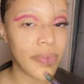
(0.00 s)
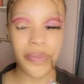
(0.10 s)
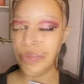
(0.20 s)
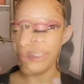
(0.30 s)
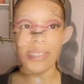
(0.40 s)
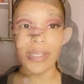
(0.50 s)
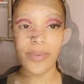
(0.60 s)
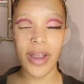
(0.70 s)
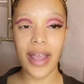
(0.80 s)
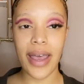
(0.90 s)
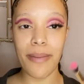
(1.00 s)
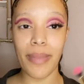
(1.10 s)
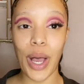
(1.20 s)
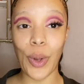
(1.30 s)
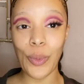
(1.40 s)
Now this is where I add
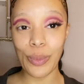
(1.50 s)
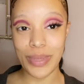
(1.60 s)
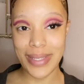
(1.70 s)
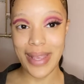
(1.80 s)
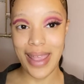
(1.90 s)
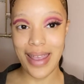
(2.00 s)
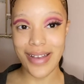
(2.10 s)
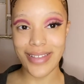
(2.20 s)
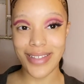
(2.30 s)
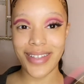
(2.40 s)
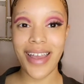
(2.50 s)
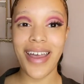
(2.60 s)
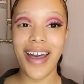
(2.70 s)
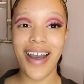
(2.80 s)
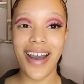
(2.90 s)
my own pizzazz.
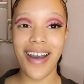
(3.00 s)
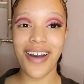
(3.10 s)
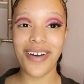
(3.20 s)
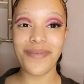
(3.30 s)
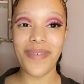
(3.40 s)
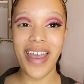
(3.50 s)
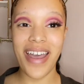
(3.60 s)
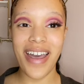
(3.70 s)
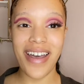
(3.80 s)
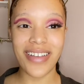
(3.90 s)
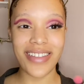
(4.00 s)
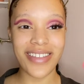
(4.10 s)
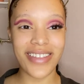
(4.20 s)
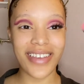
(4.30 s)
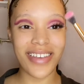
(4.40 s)
And
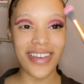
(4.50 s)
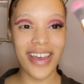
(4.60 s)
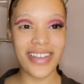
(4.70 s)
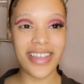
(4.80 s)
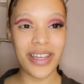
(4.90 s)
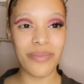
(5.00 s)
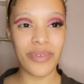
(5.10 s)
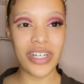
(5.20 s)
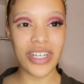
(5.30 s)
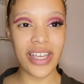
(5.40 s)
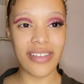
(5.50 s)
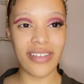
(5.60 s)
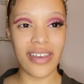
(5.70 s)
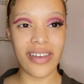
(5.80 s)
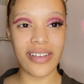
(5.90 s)
I take a brush like
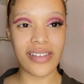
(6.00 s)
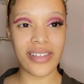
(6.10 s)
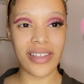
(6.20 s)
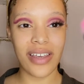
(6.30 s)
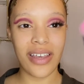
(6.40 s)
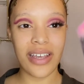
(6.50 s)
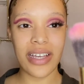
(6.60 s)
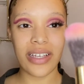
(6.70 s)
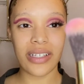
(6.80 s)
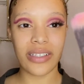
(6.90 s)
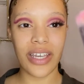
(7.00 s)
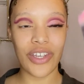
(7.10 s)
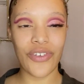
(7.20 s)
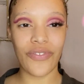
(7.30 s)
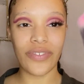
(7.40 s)
this, like
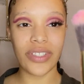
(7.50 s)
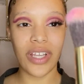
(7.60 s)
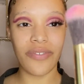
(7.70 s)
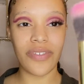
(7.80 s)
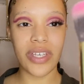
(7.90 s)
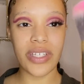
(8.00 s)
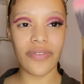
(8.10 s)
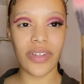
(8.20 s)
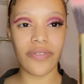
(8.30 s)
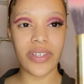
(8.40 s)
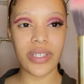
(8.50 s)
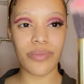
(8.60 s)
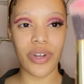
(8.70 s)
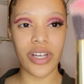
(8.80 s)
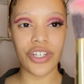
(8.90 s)
your fluffiest
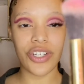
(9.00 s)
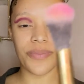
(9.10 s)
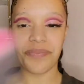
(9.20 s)
brush,